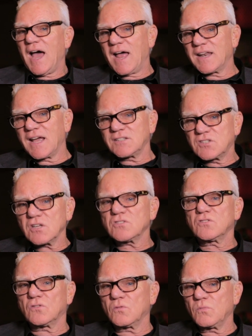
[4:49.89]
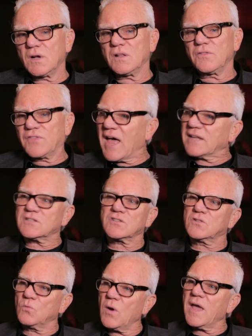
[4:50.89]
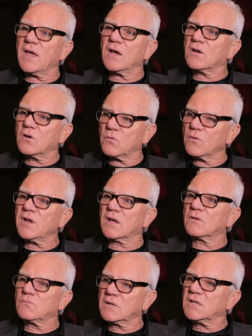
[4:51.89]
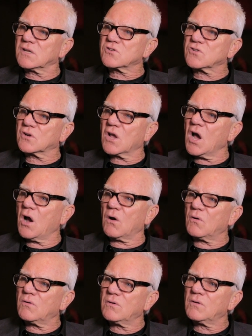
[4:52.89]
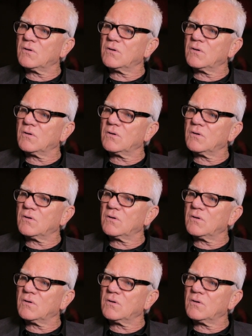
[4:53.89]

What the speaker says: And I just thought, well, that's the way a career really should go.